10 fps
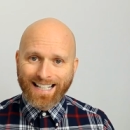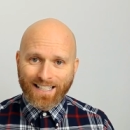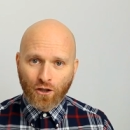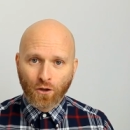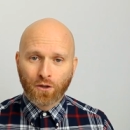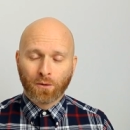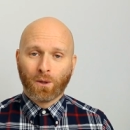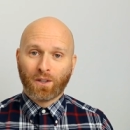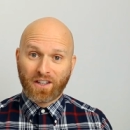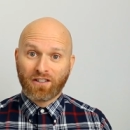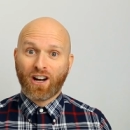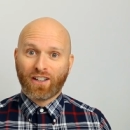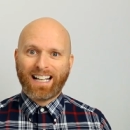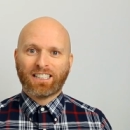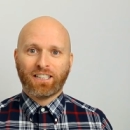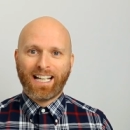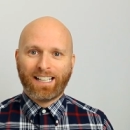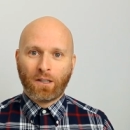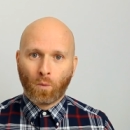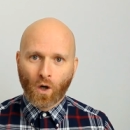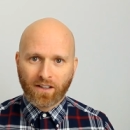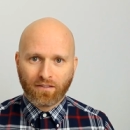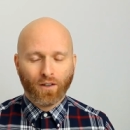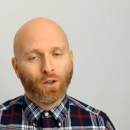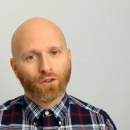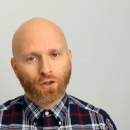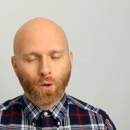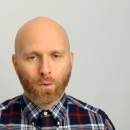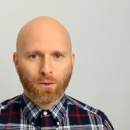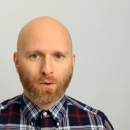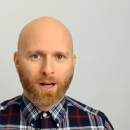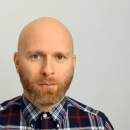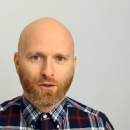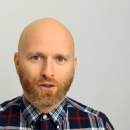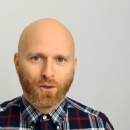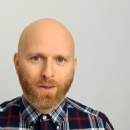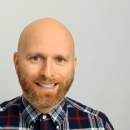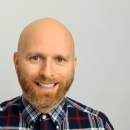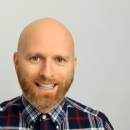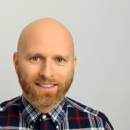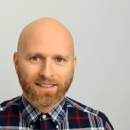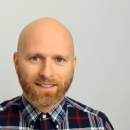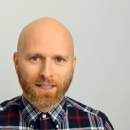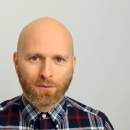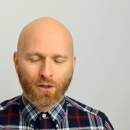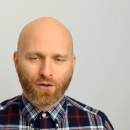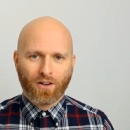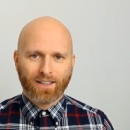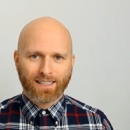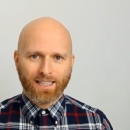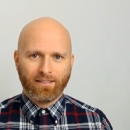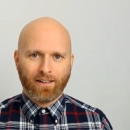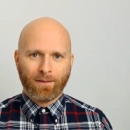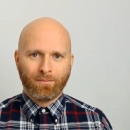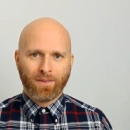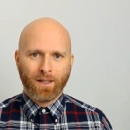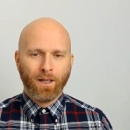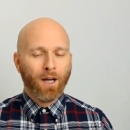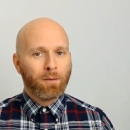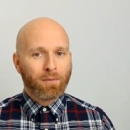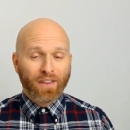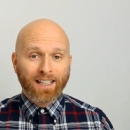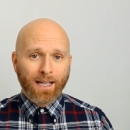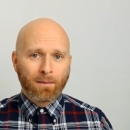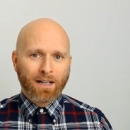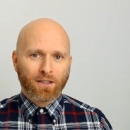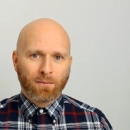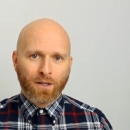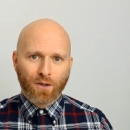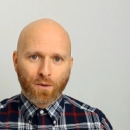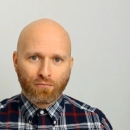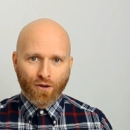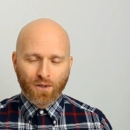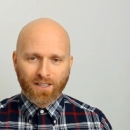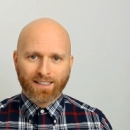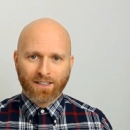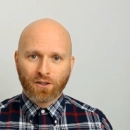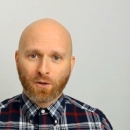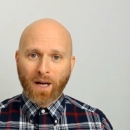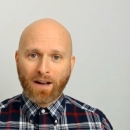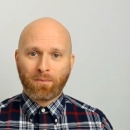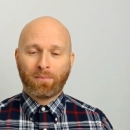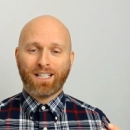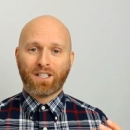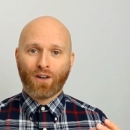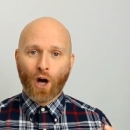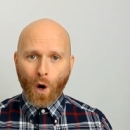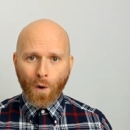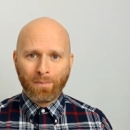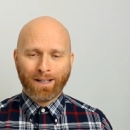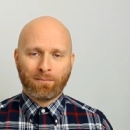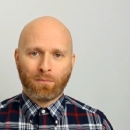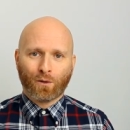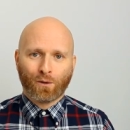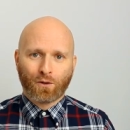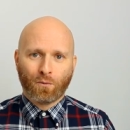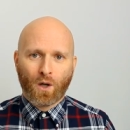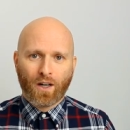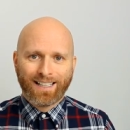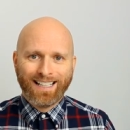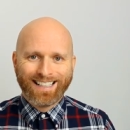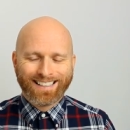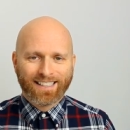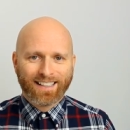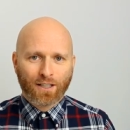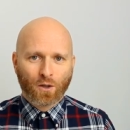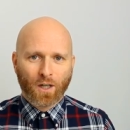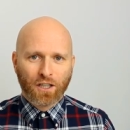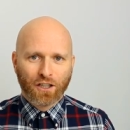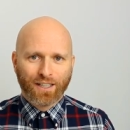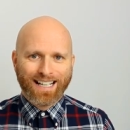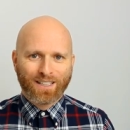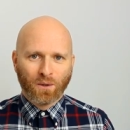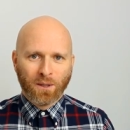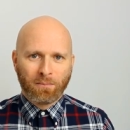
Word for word: is suitable and there aren't actually any wine faults, which we'll come on to in the next assessment criteria. But thinking about some of those processes that we have in place for opening bottles of wine, this next question is all